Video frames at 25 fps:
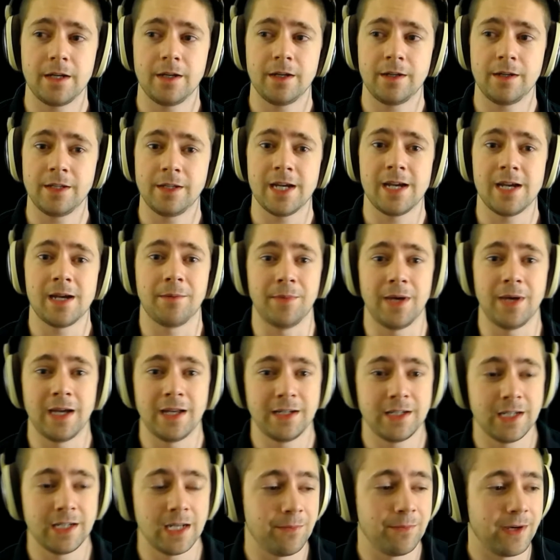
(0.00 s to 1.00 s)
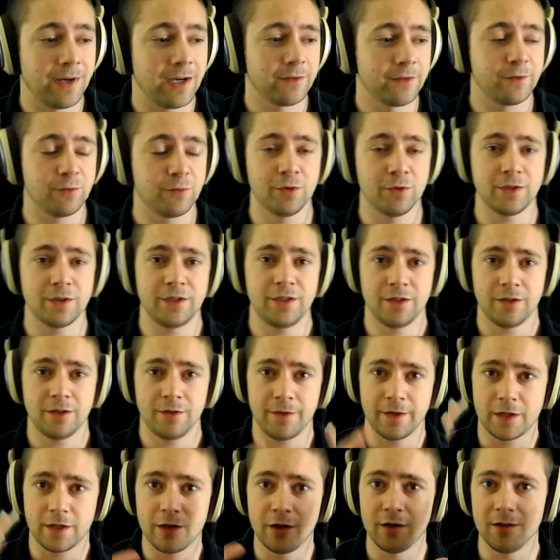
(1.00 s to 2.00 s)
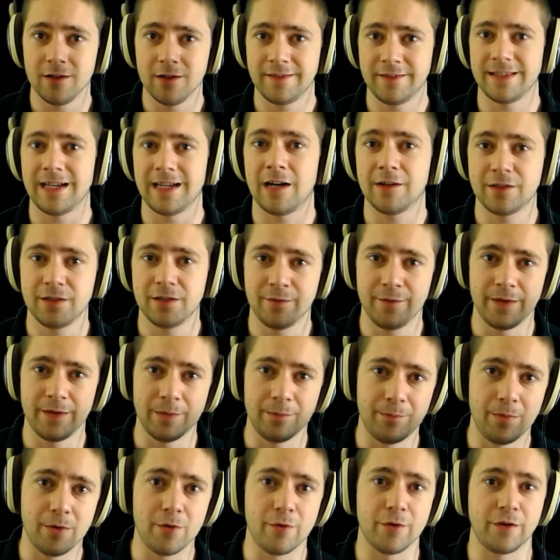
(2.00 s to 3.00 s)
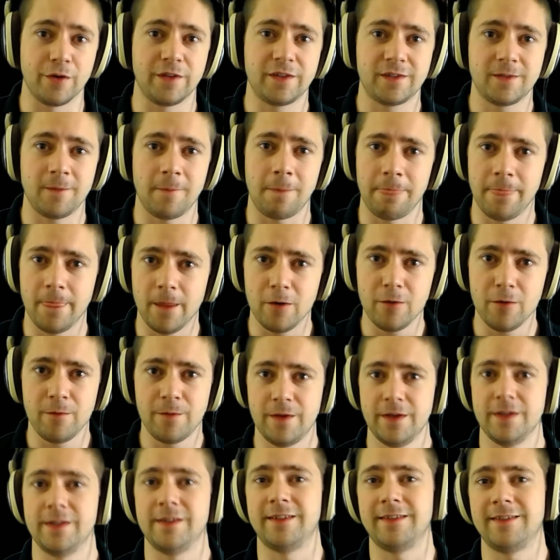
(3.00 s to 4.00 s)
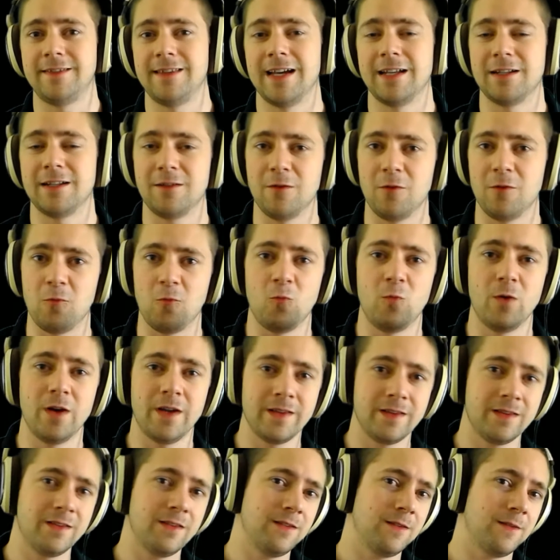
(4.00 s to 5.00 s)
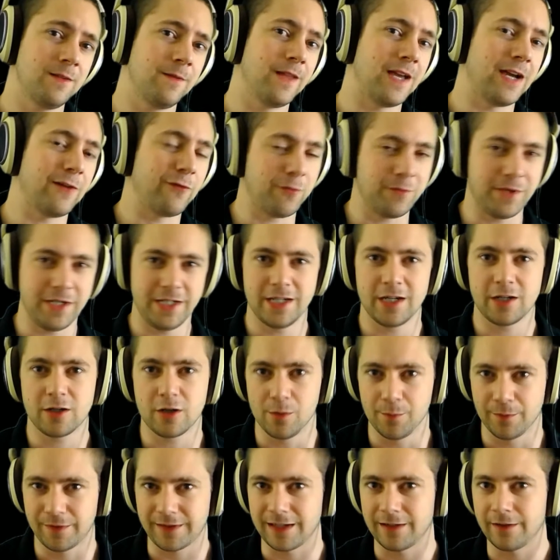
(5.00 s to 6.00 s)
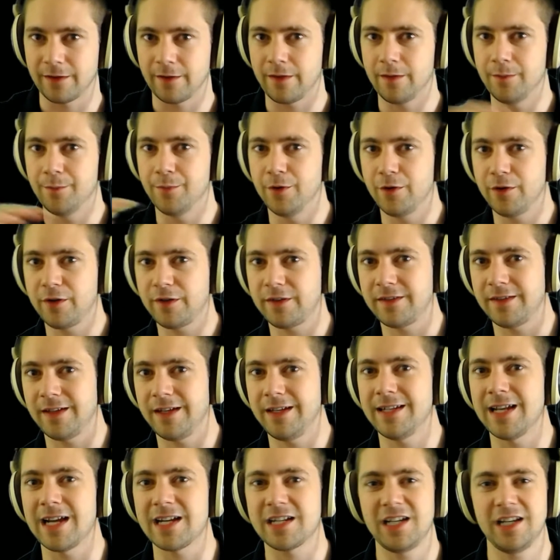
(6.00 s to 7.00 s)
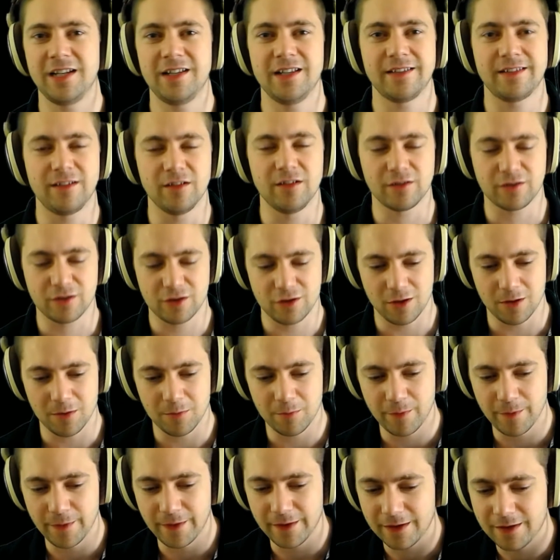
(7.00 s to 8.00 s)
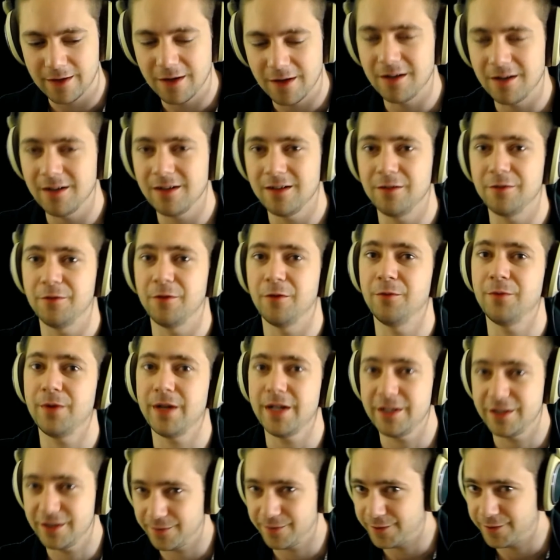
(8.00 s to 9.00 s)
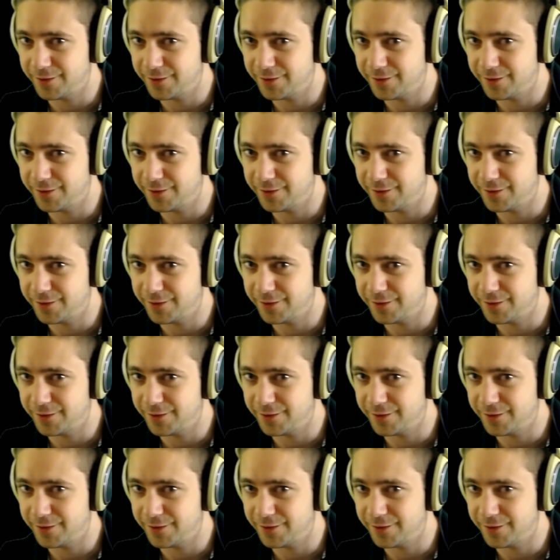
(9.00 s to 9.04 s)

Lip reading: Yeah, and about what, the colors out of the box. Know this, that when the Avermedia comes out of the box, it actually does not come with a color range of